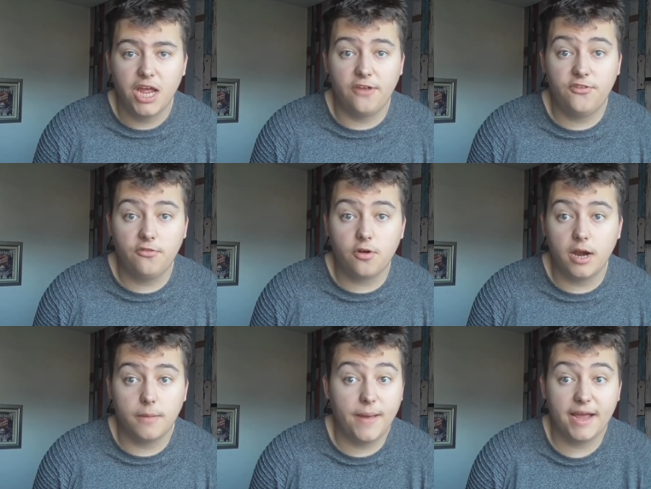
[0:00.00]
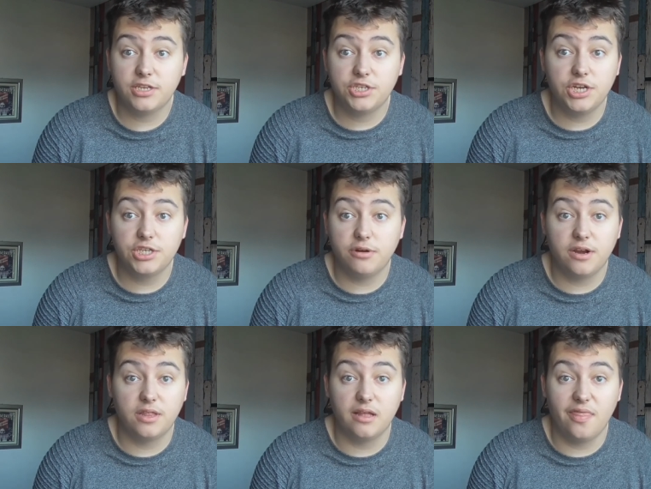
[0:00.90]
if you've got any pictures or
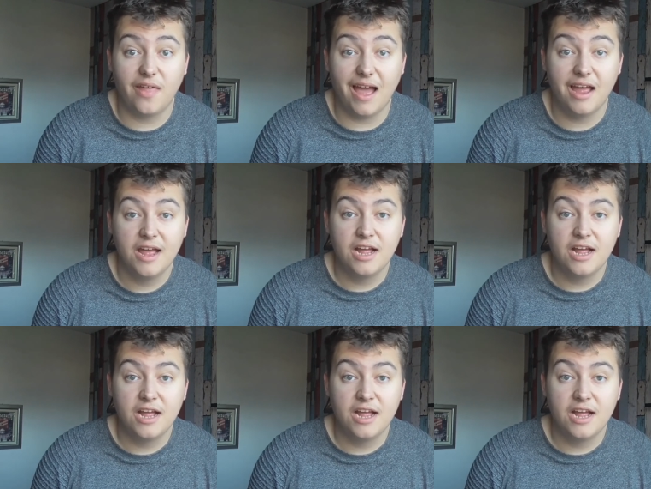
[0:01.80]
anything like that,